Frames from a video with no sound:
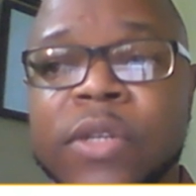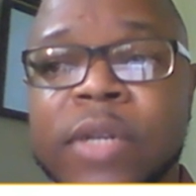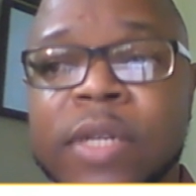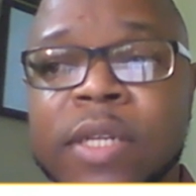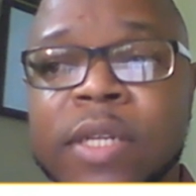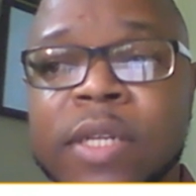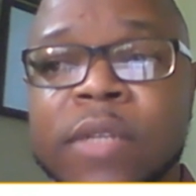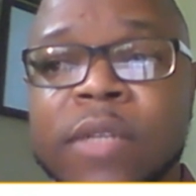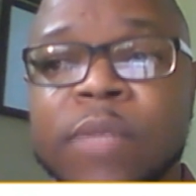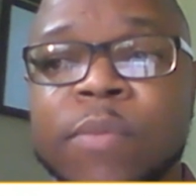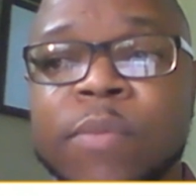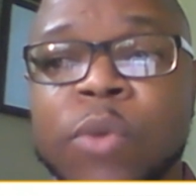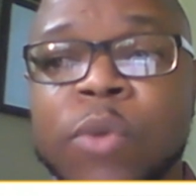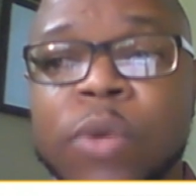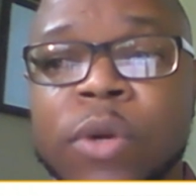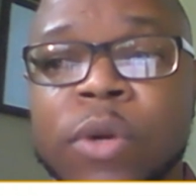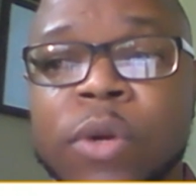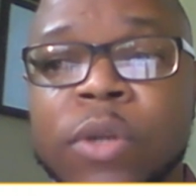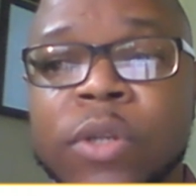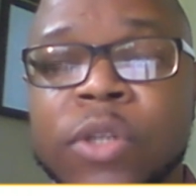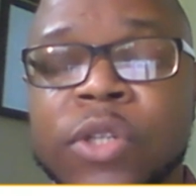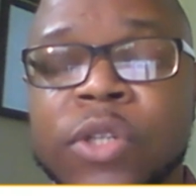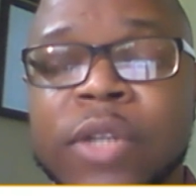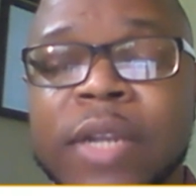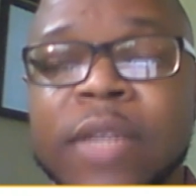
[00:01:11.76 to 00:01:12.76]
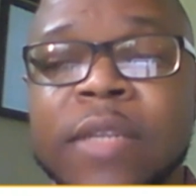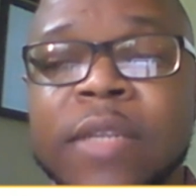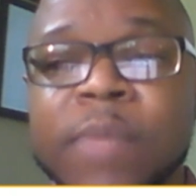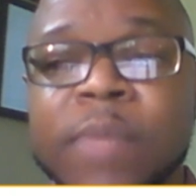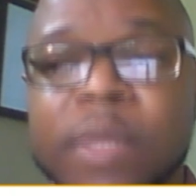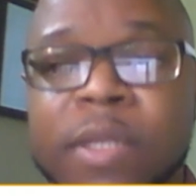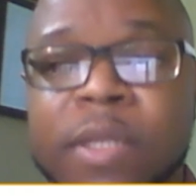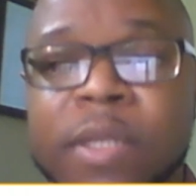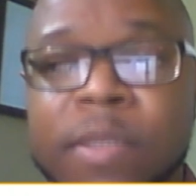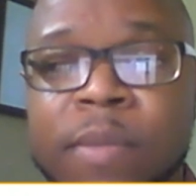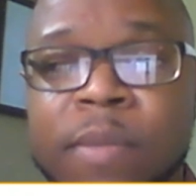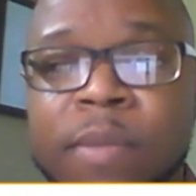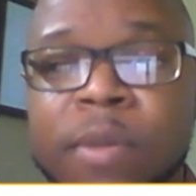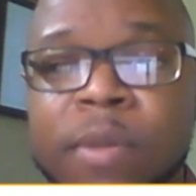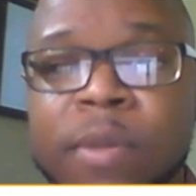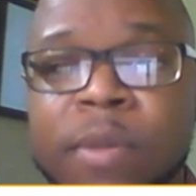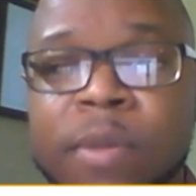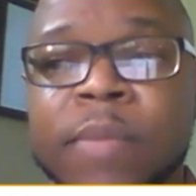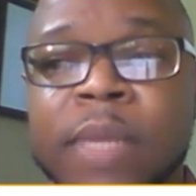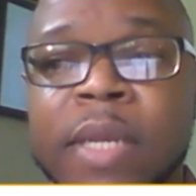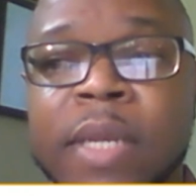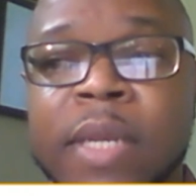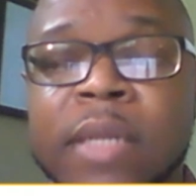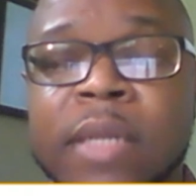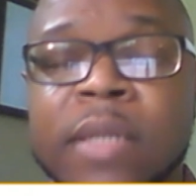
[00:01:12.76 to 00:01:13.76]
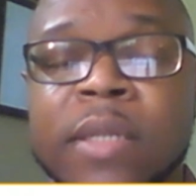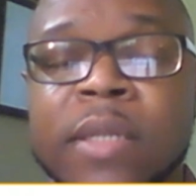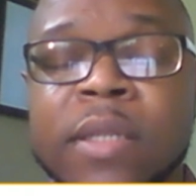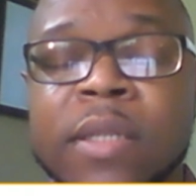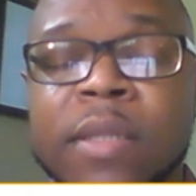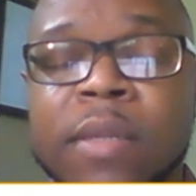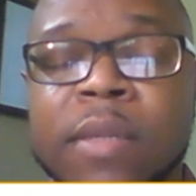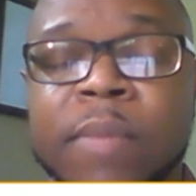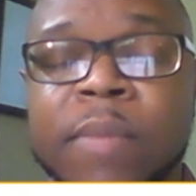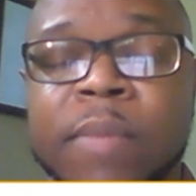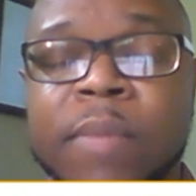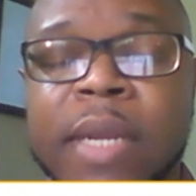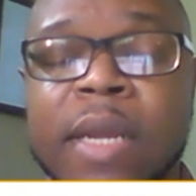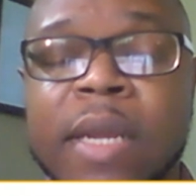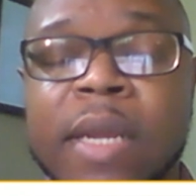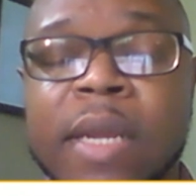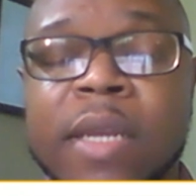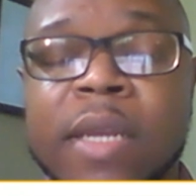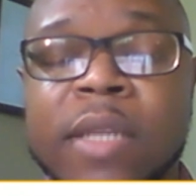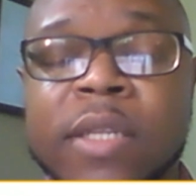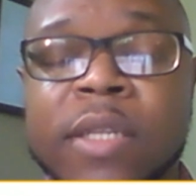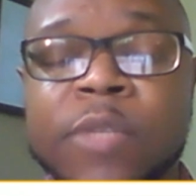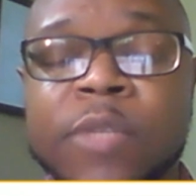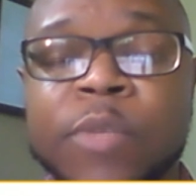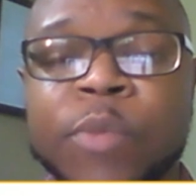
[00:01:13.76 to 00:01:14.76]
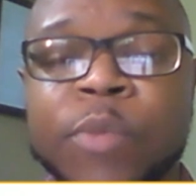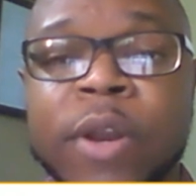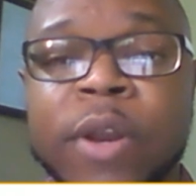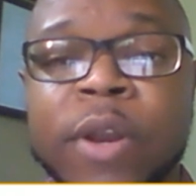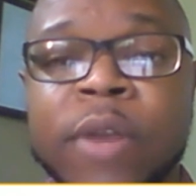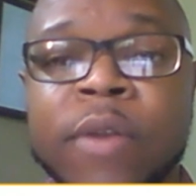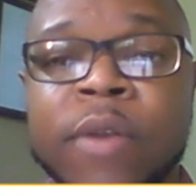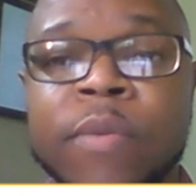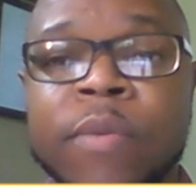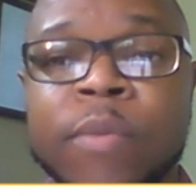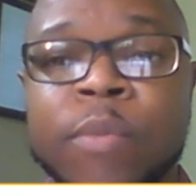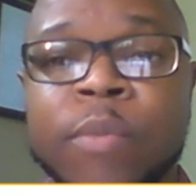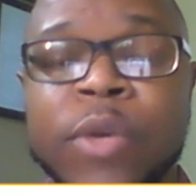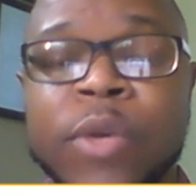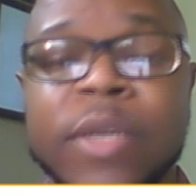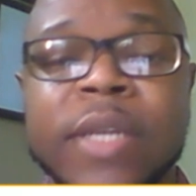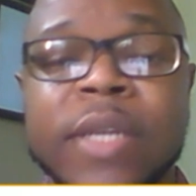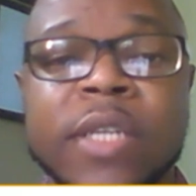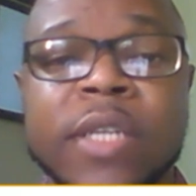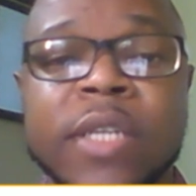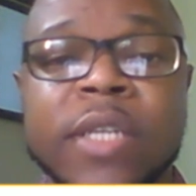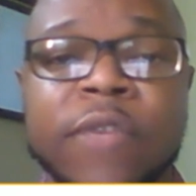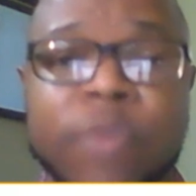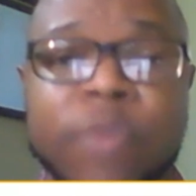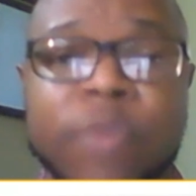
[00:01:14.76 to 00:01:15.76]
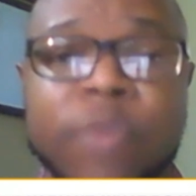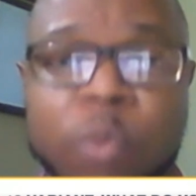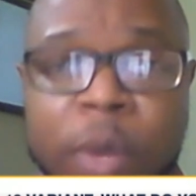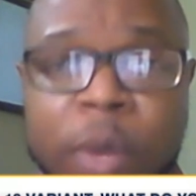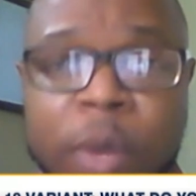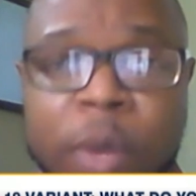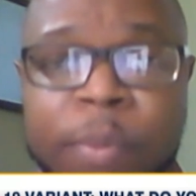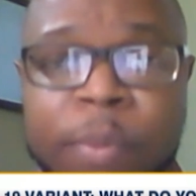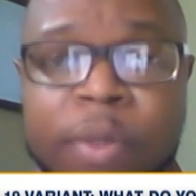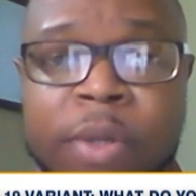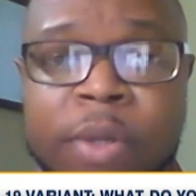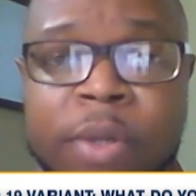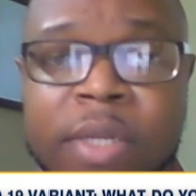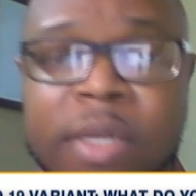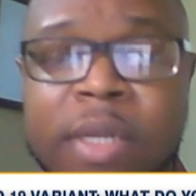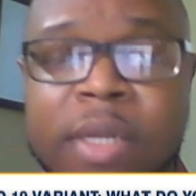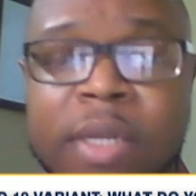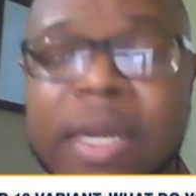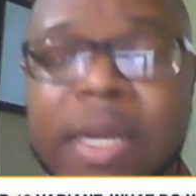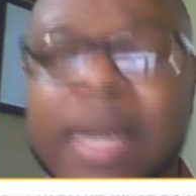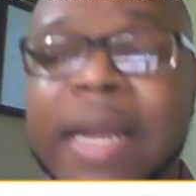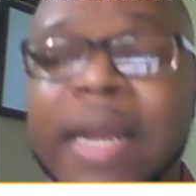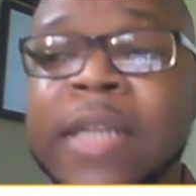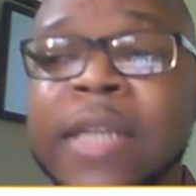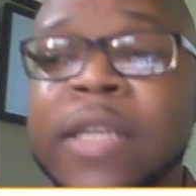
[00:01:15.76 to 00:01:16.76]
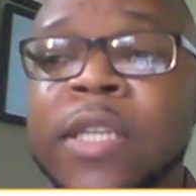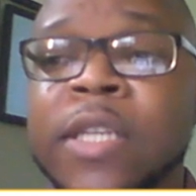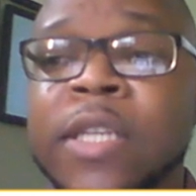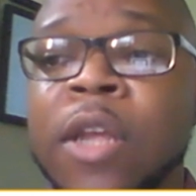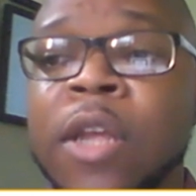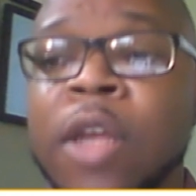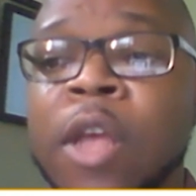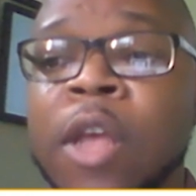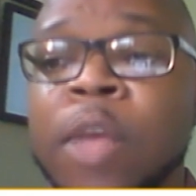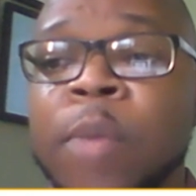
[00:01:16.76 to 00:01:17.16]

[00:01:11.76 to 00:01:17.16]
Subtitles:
It is more transmissible, meaning it's spread more easily from one person to the next.